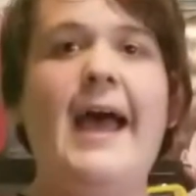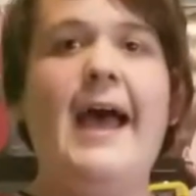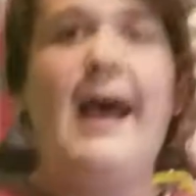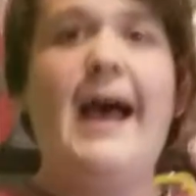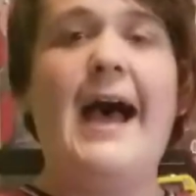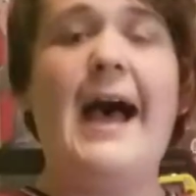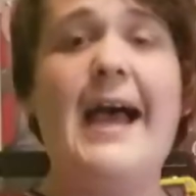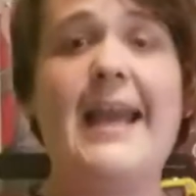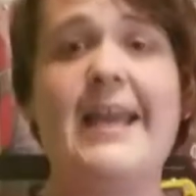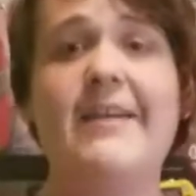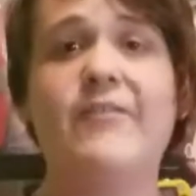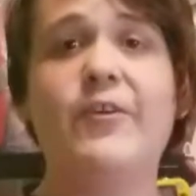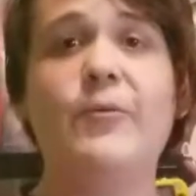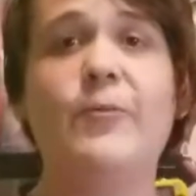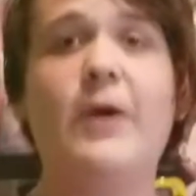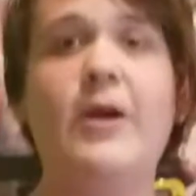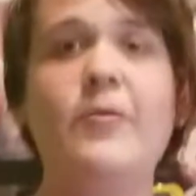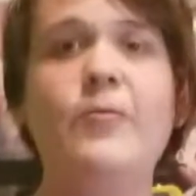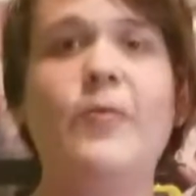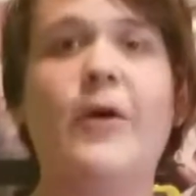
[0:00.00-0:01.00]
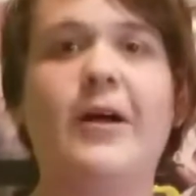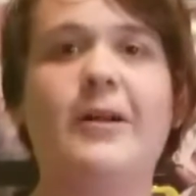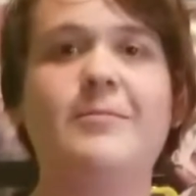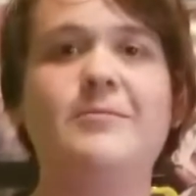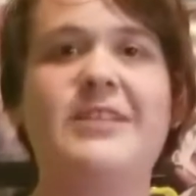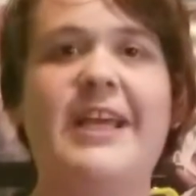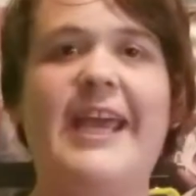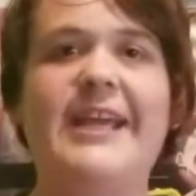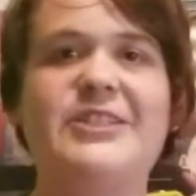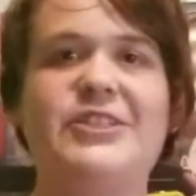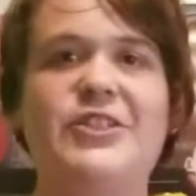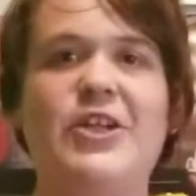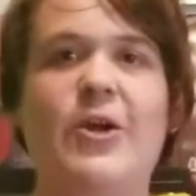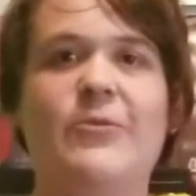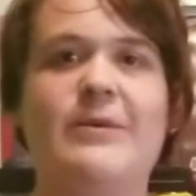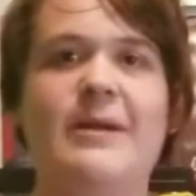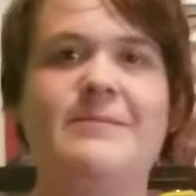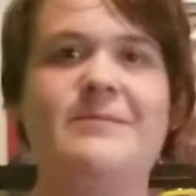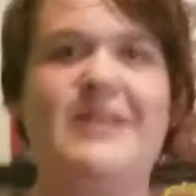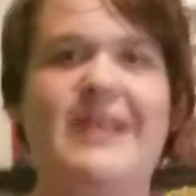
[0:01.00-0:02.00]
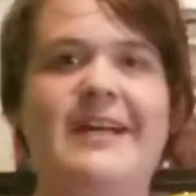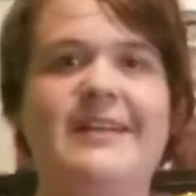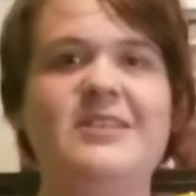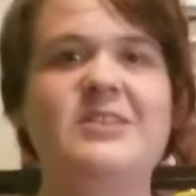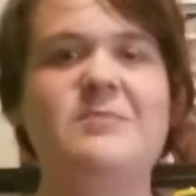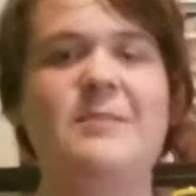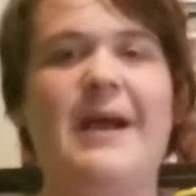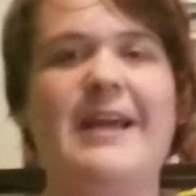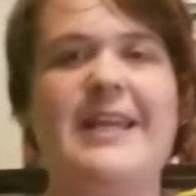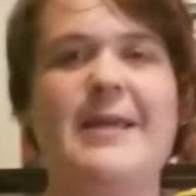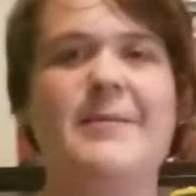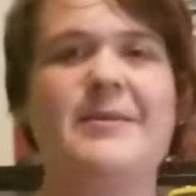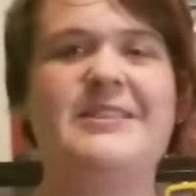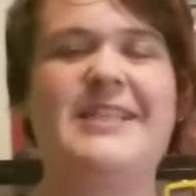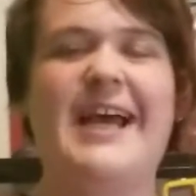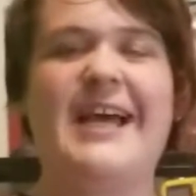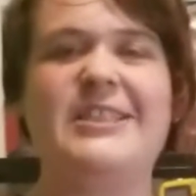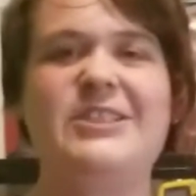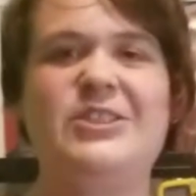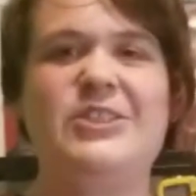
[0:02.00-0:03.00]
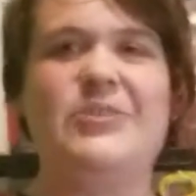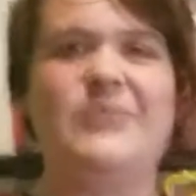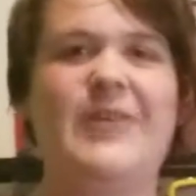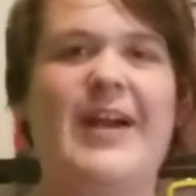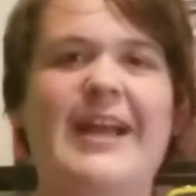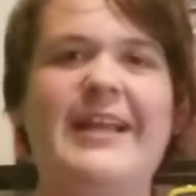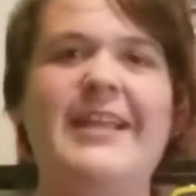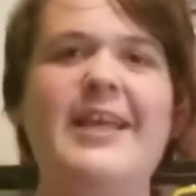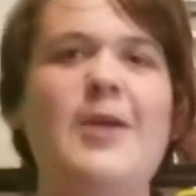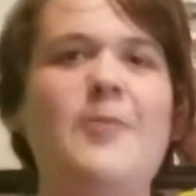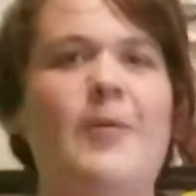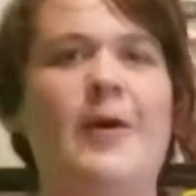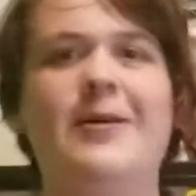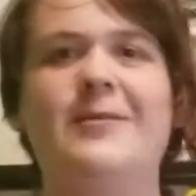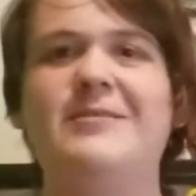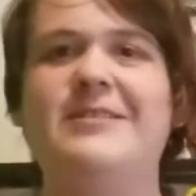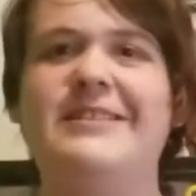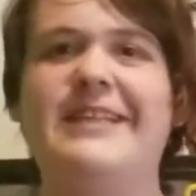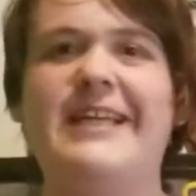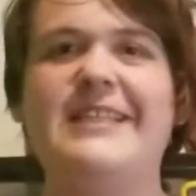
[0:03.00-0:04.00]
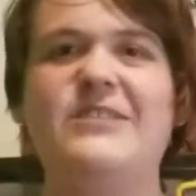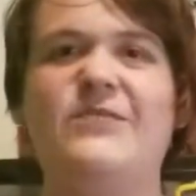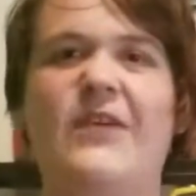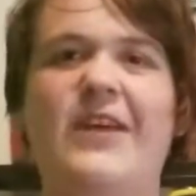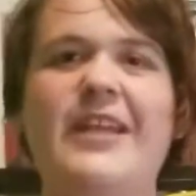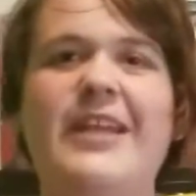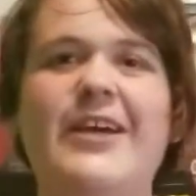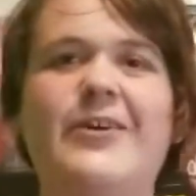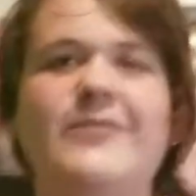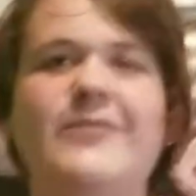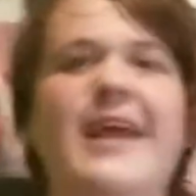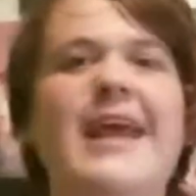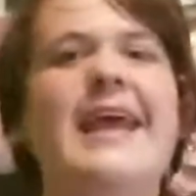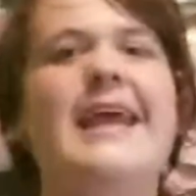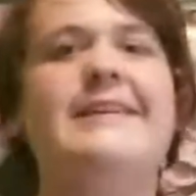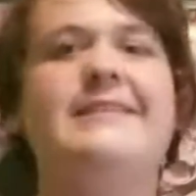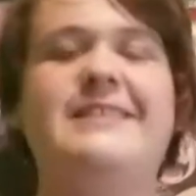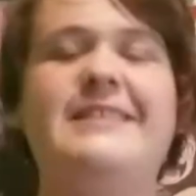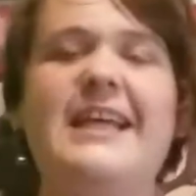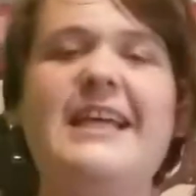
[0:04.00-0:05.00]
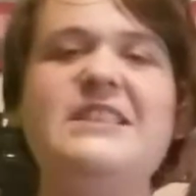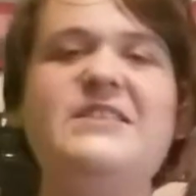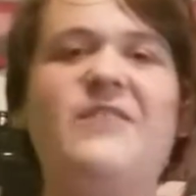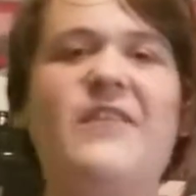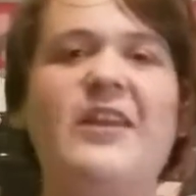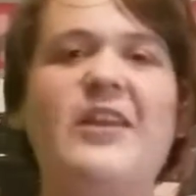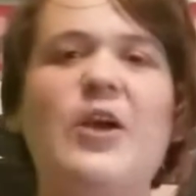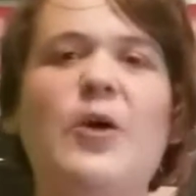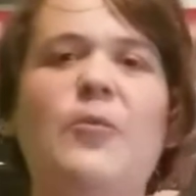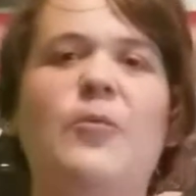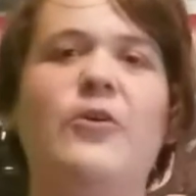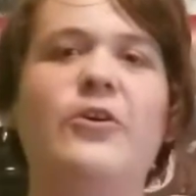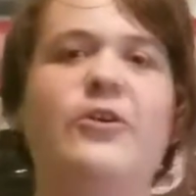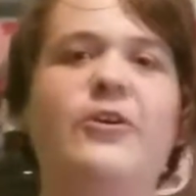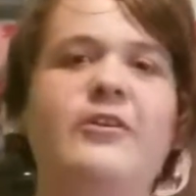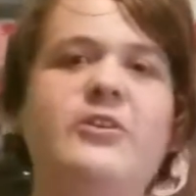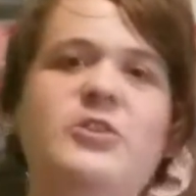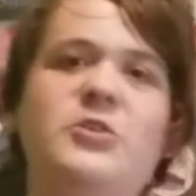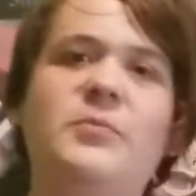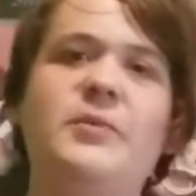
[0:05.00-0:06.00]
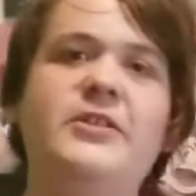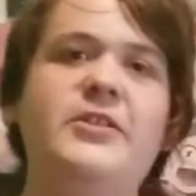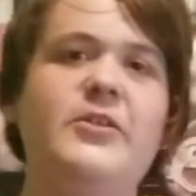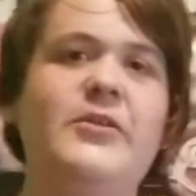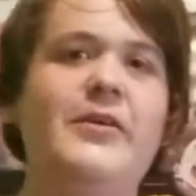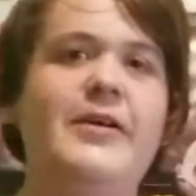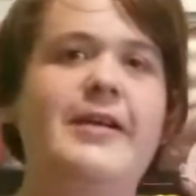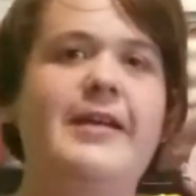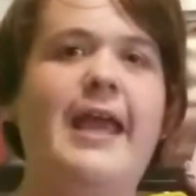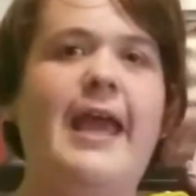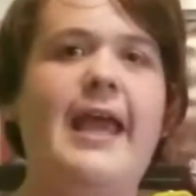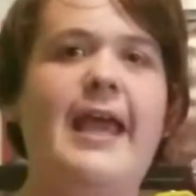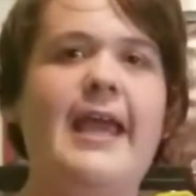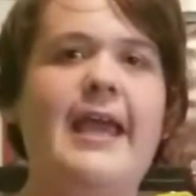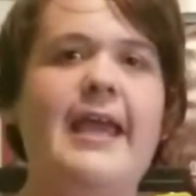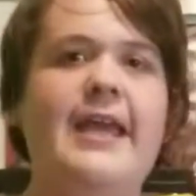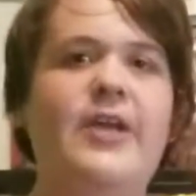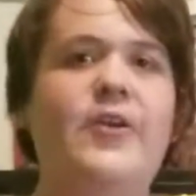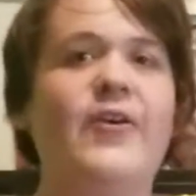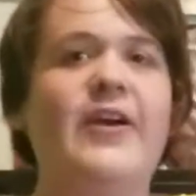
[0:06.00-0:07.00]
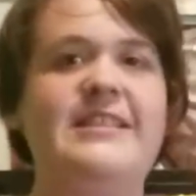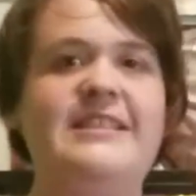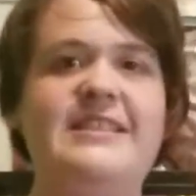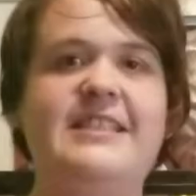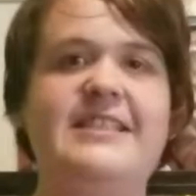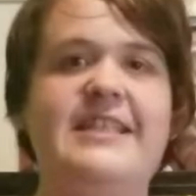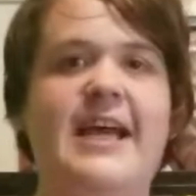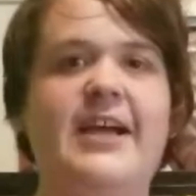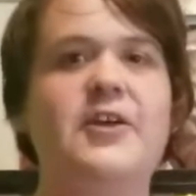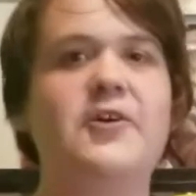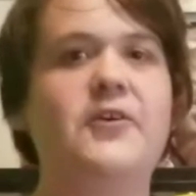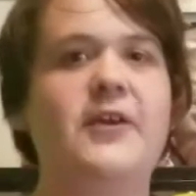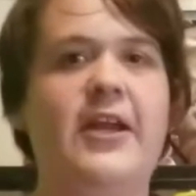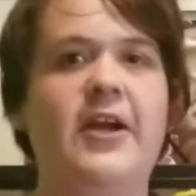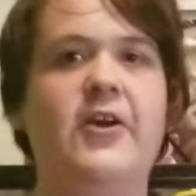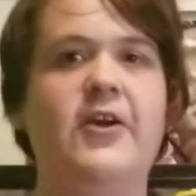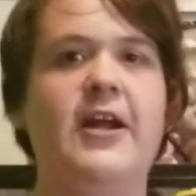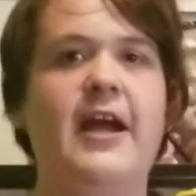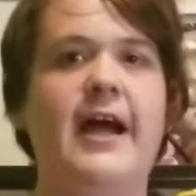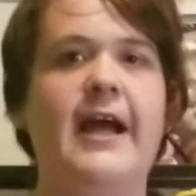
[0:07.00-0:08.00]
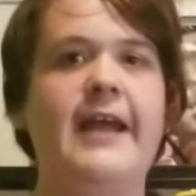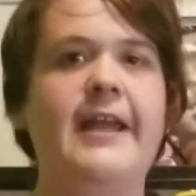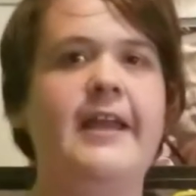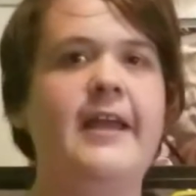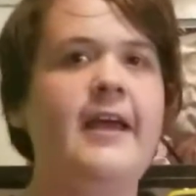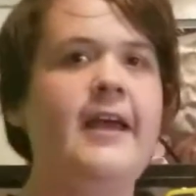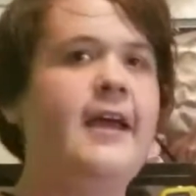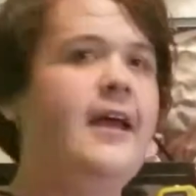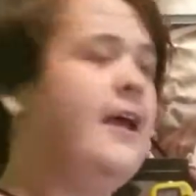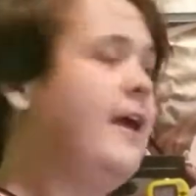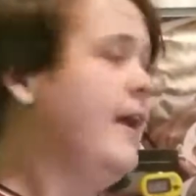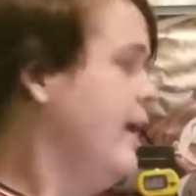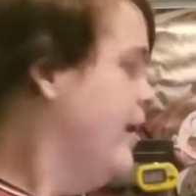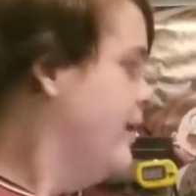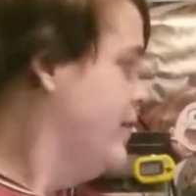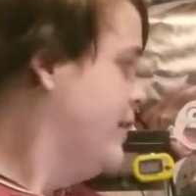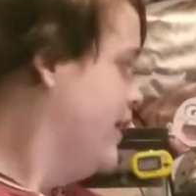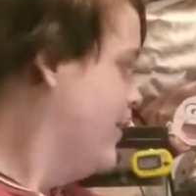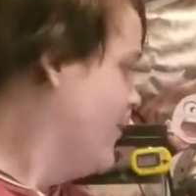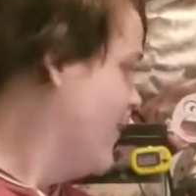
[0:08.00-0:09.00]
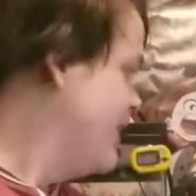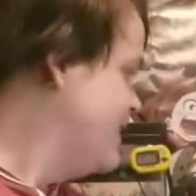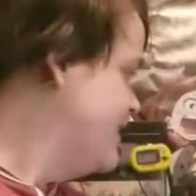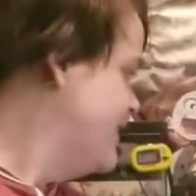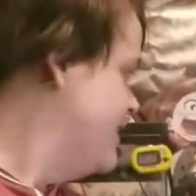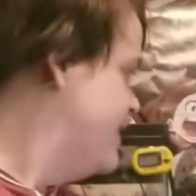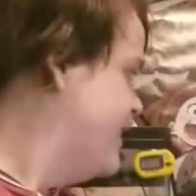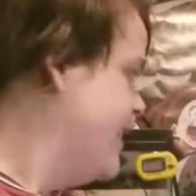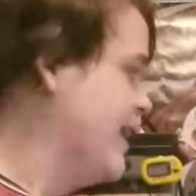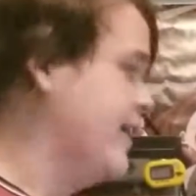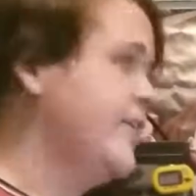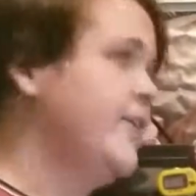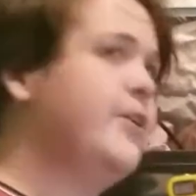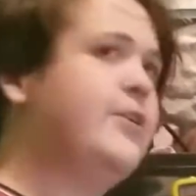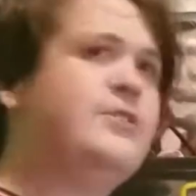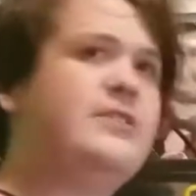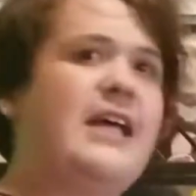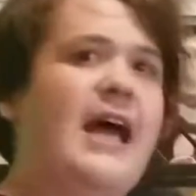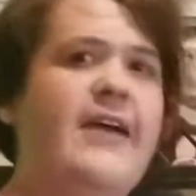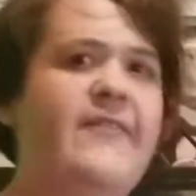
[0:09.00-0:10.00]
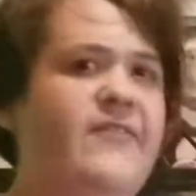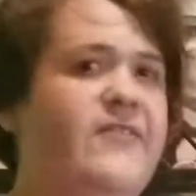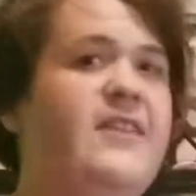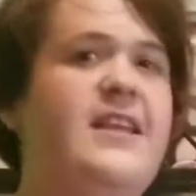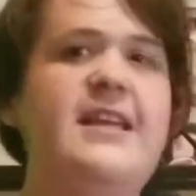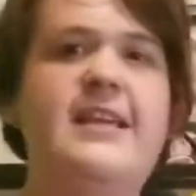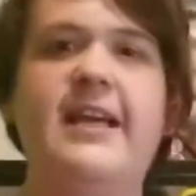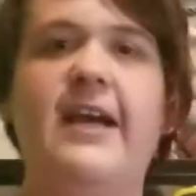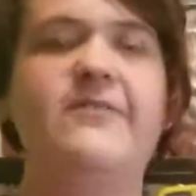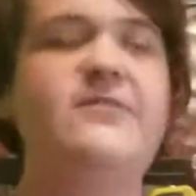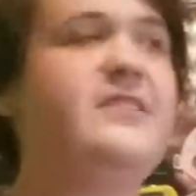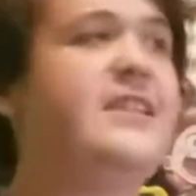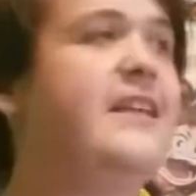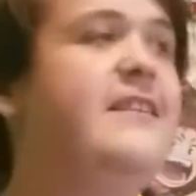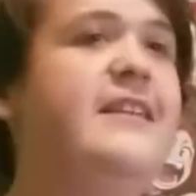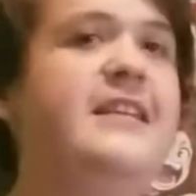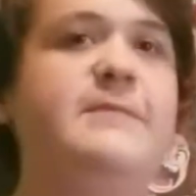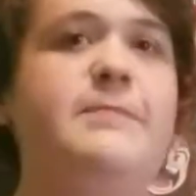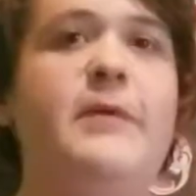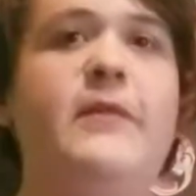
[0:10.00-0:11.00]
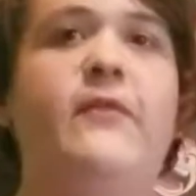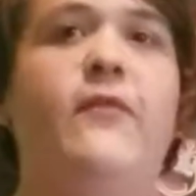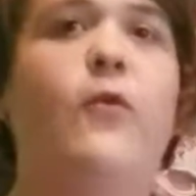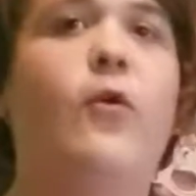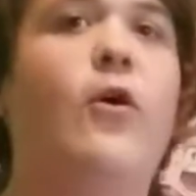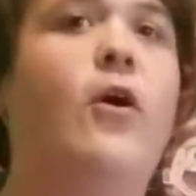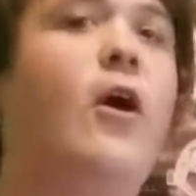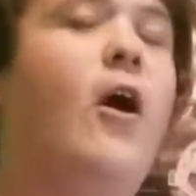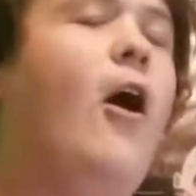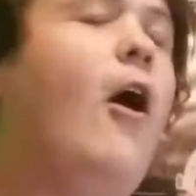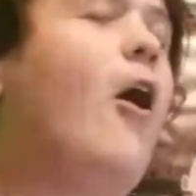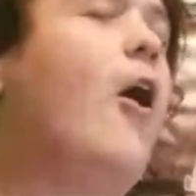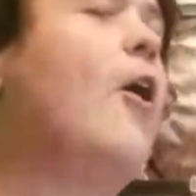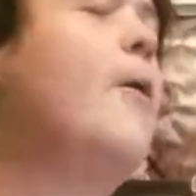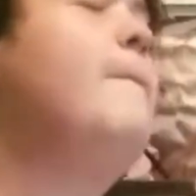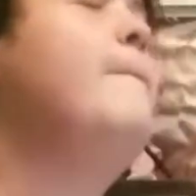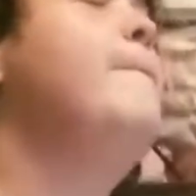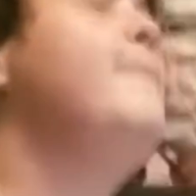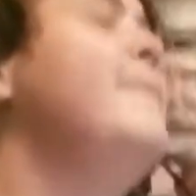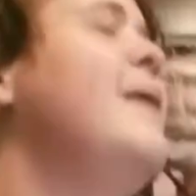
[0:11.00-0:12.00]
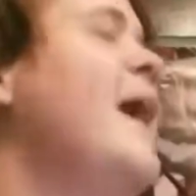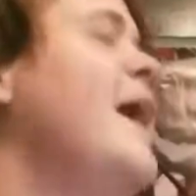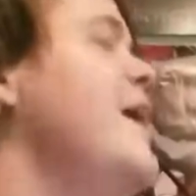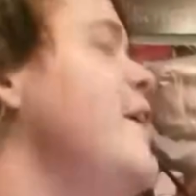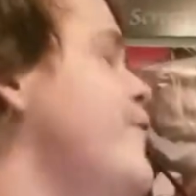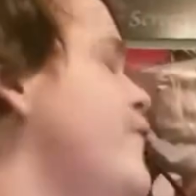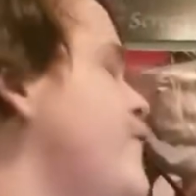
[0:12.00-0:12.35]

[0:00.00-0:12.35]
Hi everyone, welcome to H&R Reptiles. My name is Ashton Riley and welcome to today's video. In today's video we're going to be doing a crested gecko care guide. Crested geckos, I think I've said this before, are my